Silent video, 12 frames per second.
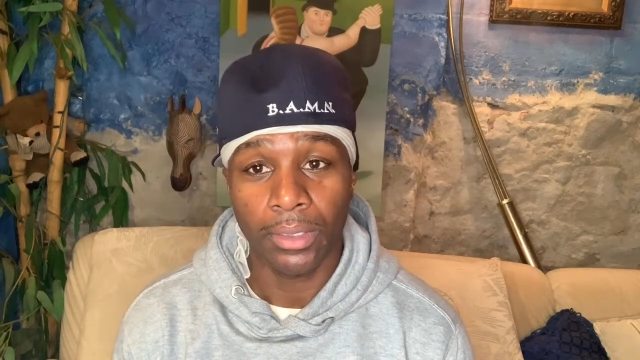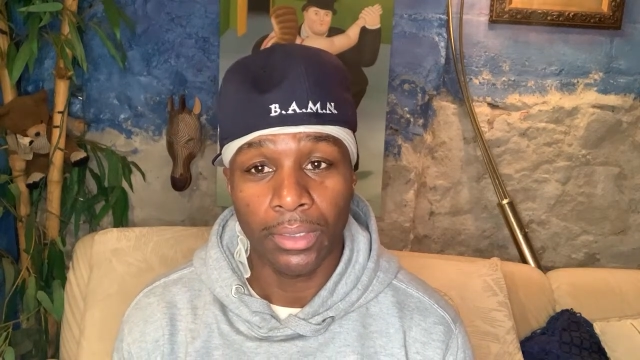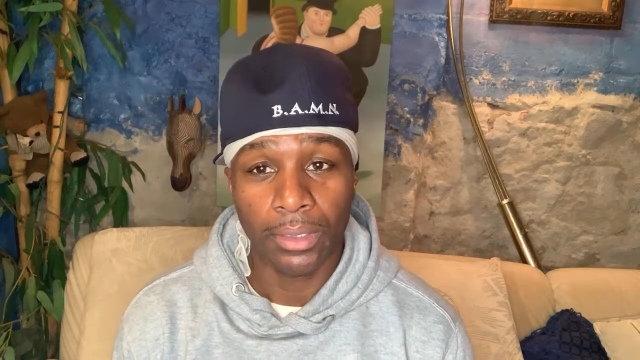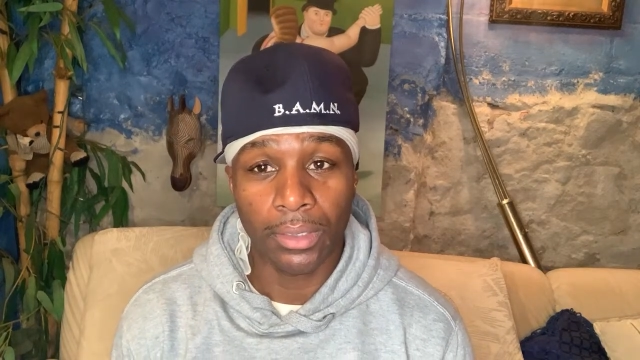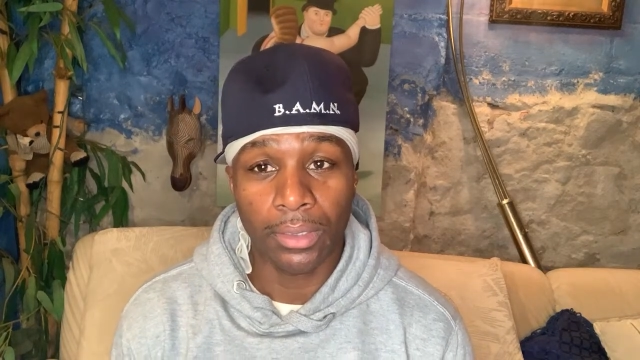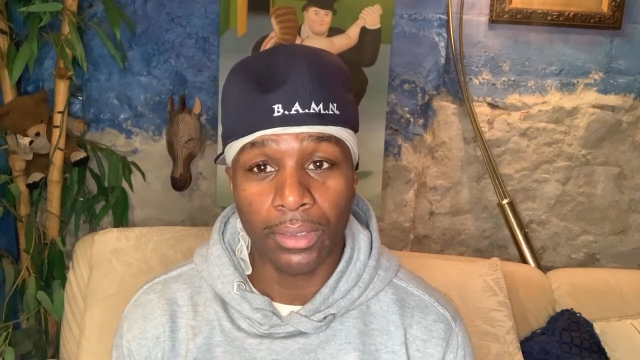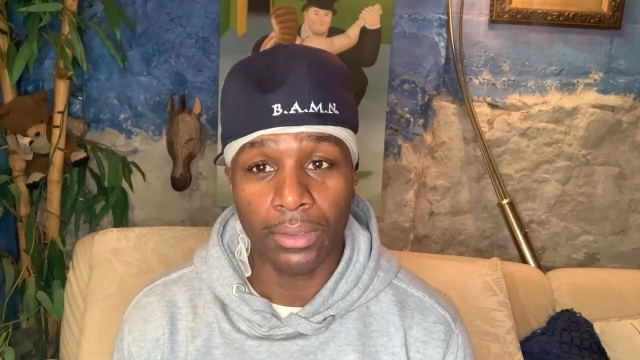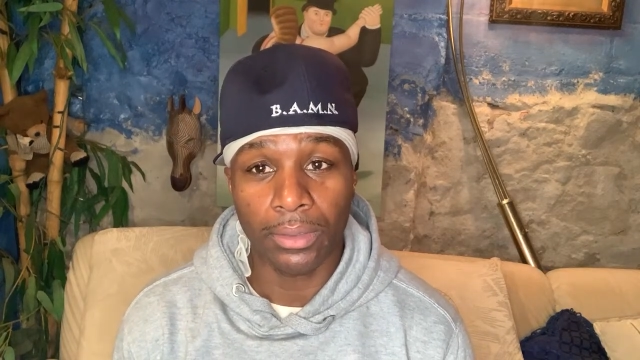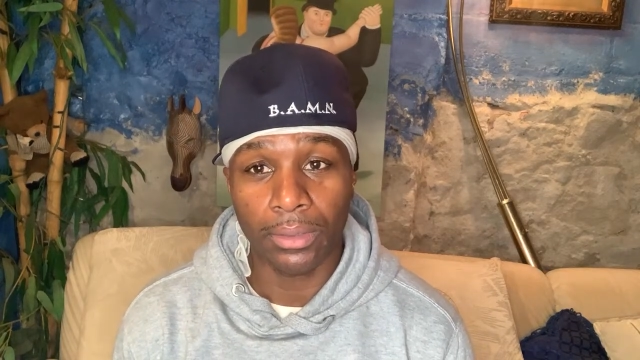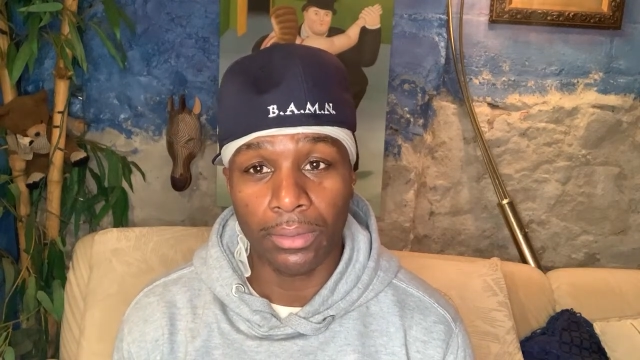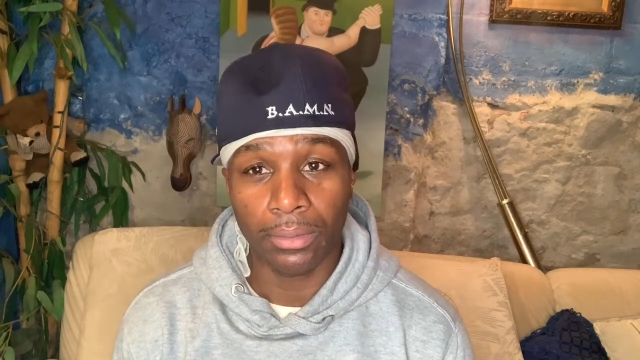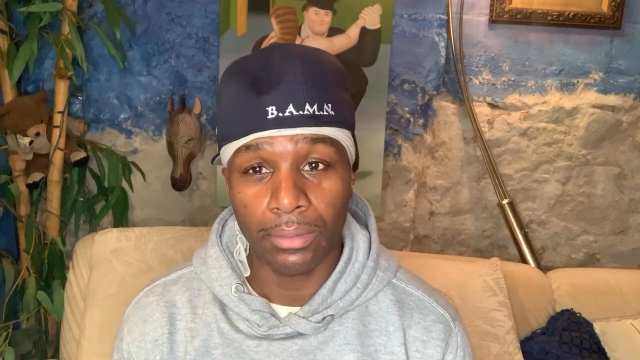
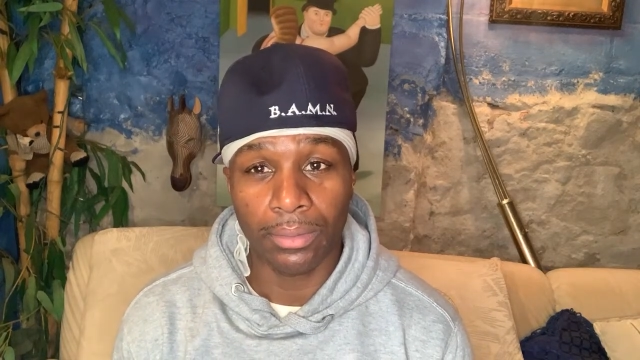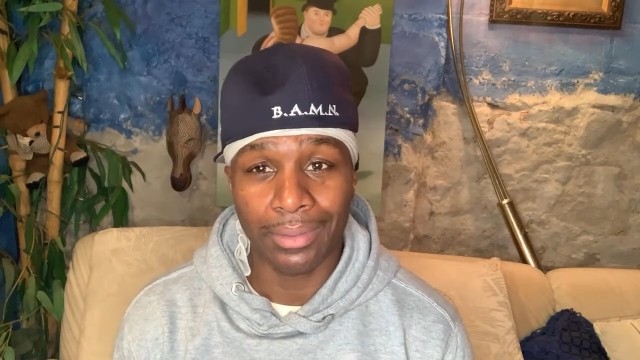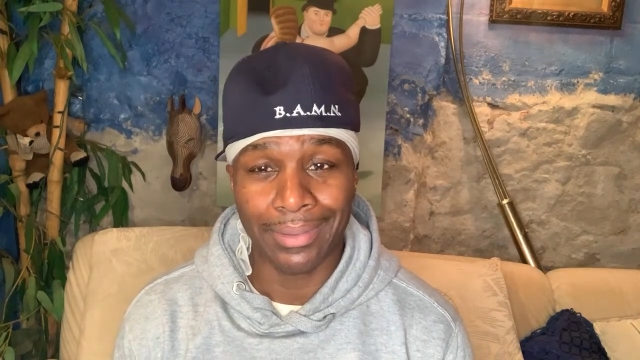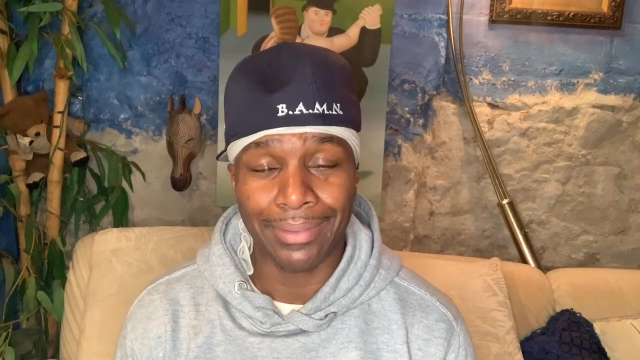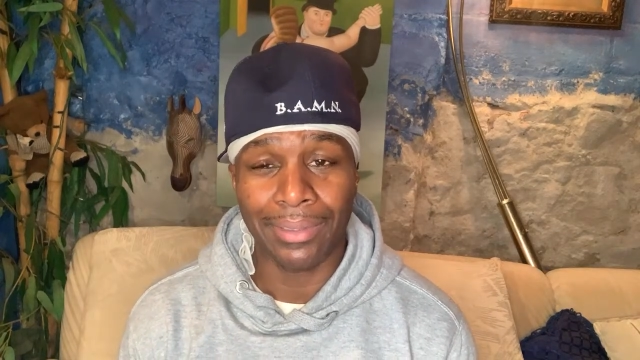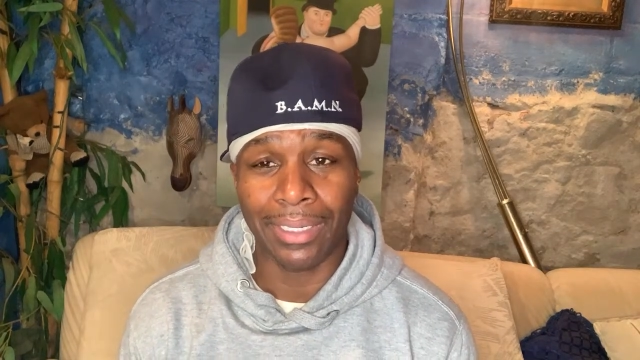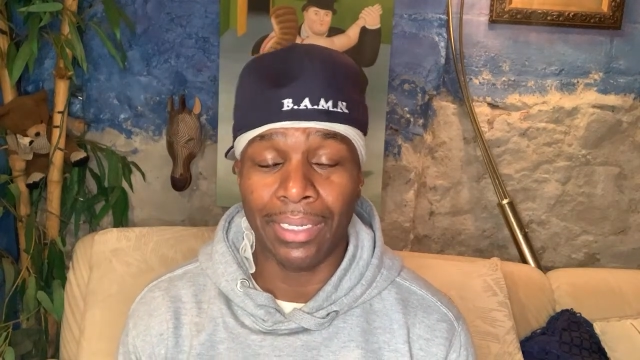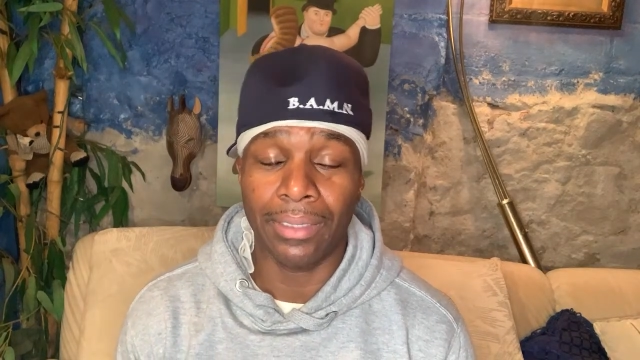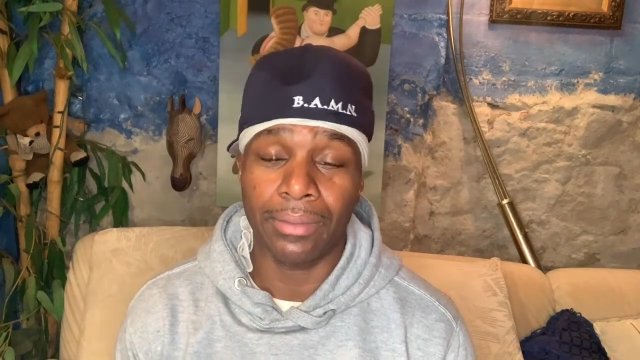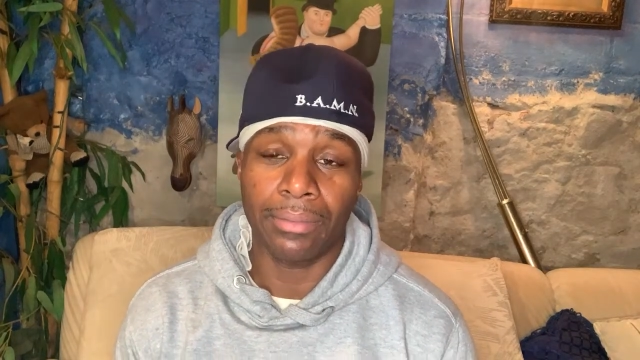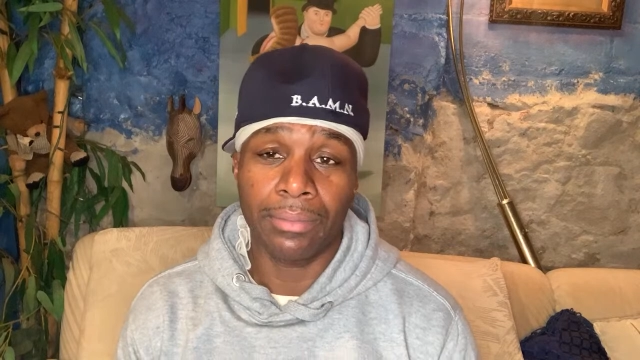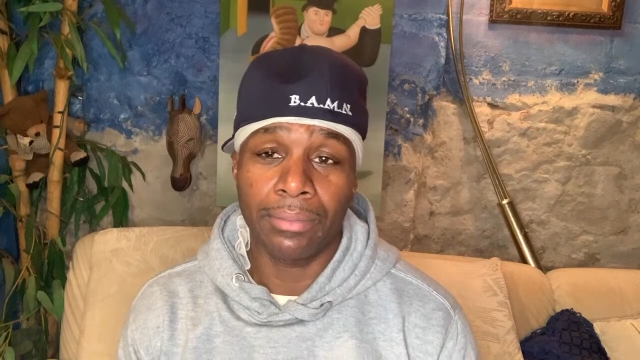you it's
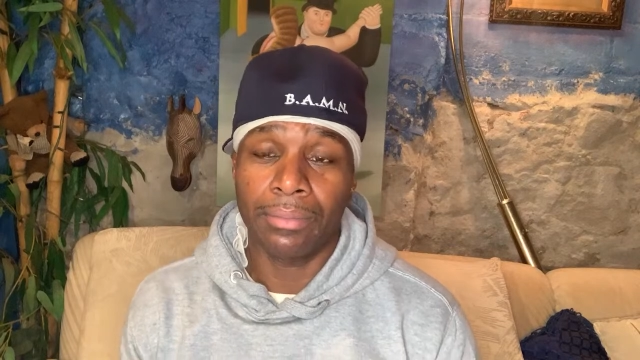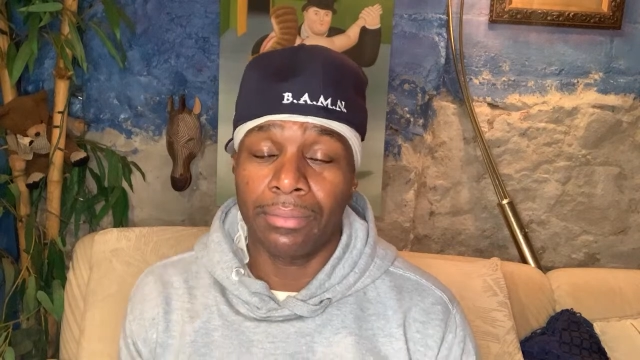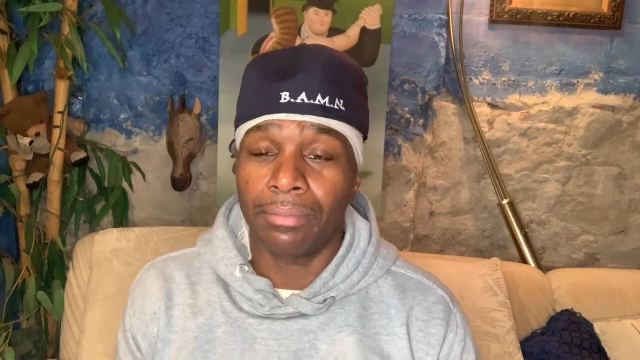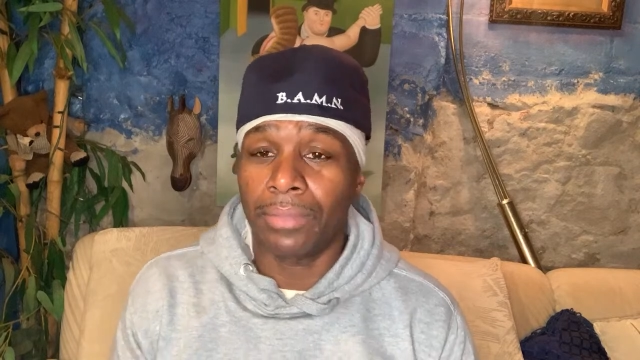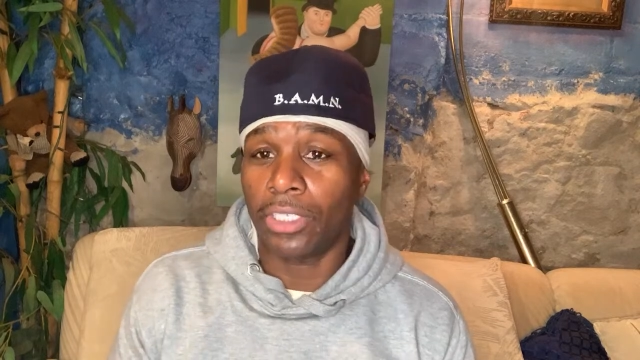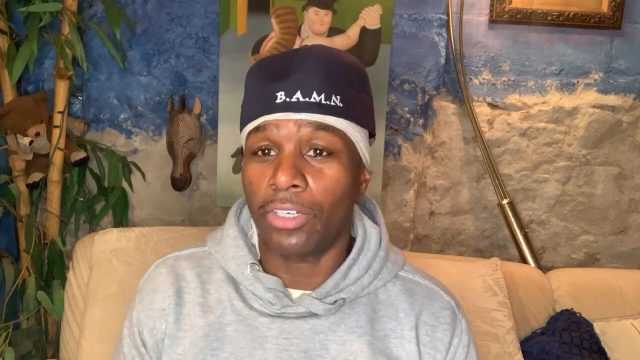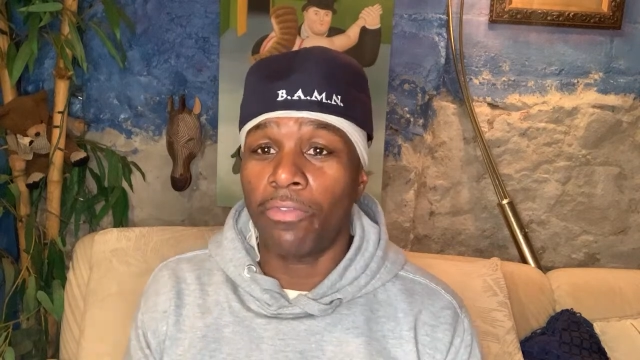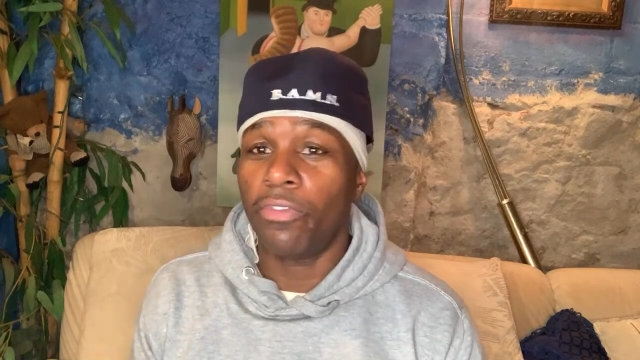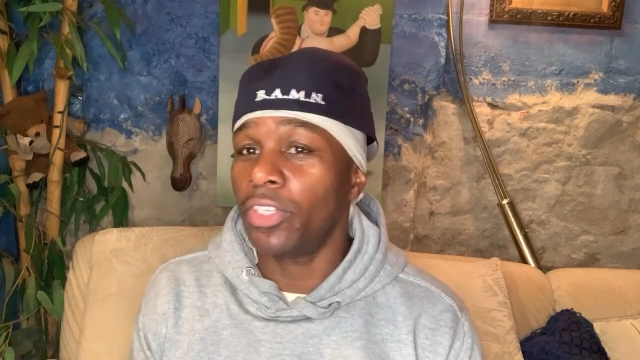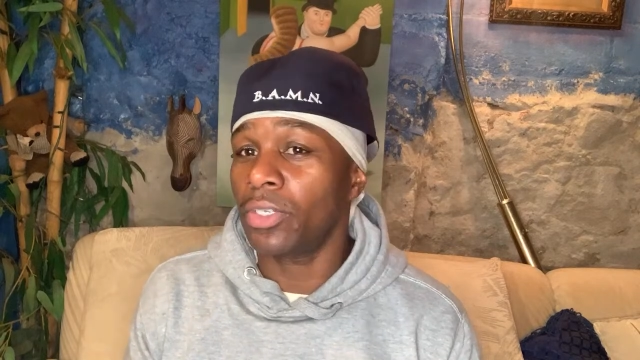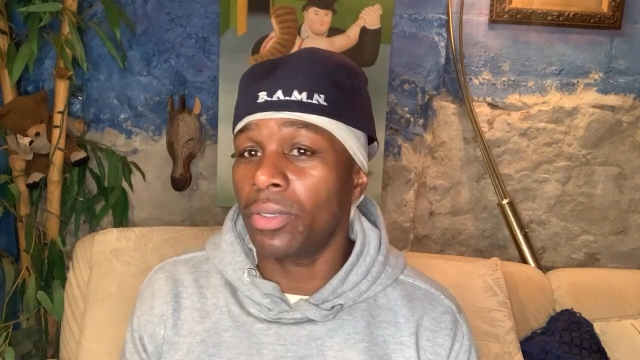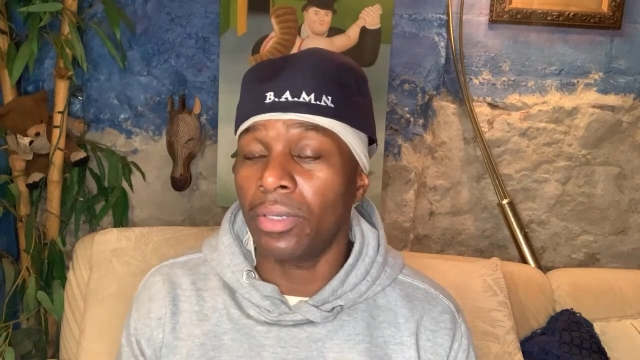not much
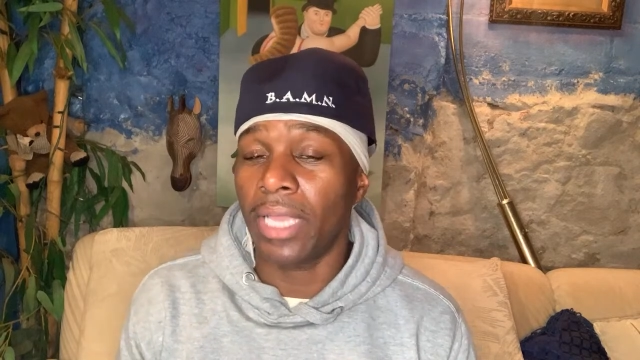physical